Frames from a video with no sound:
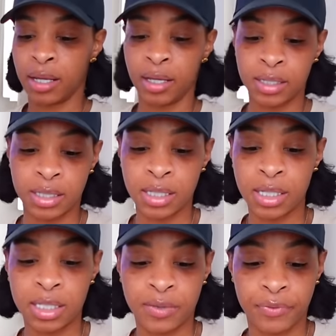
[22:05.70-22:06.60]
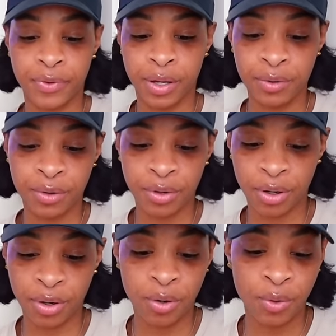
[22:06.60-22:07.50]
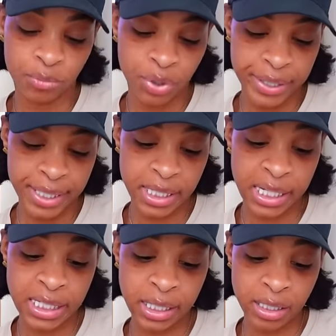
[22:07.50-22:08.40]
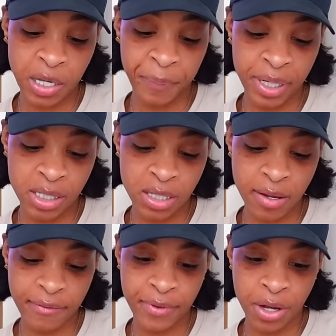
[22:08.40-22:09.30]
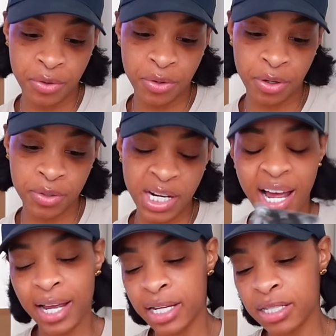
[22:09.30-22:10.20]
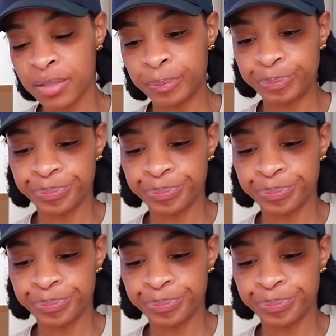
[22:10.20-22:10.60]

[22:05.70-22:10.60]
is these Velcro, what are these? It's 60-piece Velcro ties.